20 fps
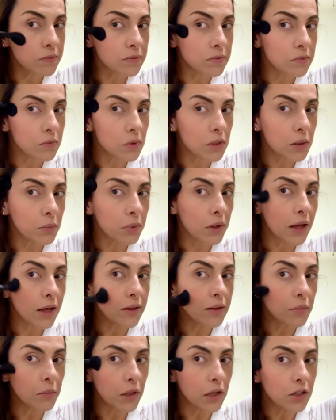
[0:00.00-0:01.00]
when
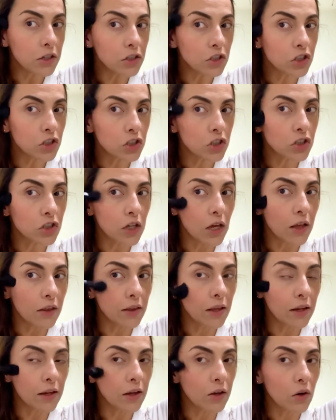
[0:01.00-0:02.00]
applying the blush. And
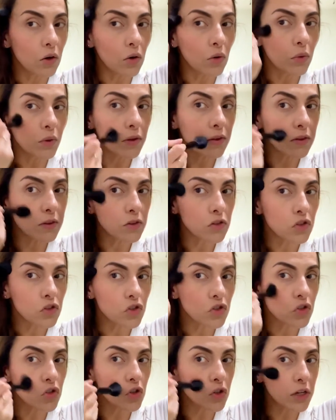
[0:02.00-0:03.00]
then I go with
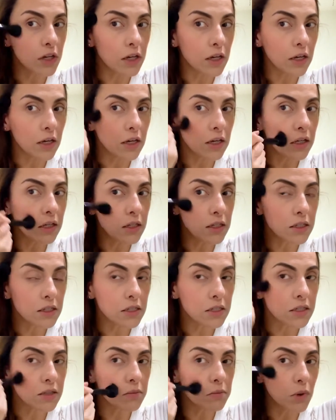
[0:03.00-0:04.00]
straight
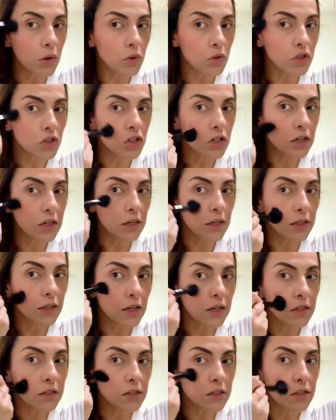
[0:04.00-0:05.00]
motion and
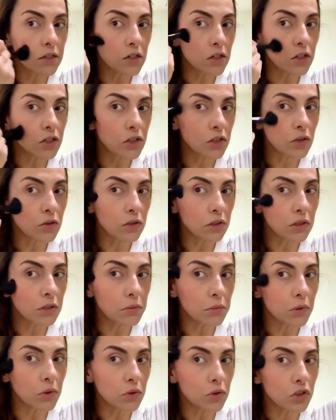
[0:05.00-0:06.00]
then circular
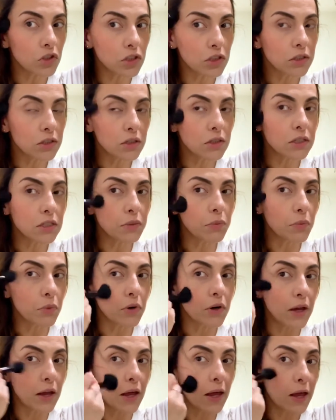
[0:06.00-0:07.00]
motion to
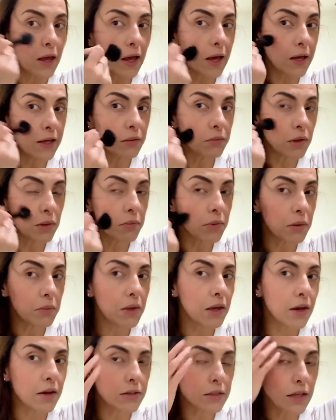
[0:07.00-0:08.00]
spread. My baby
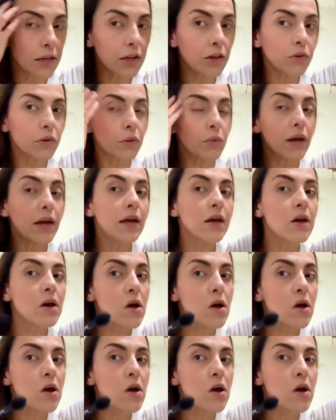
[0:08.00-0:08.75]
hair is getting on the way.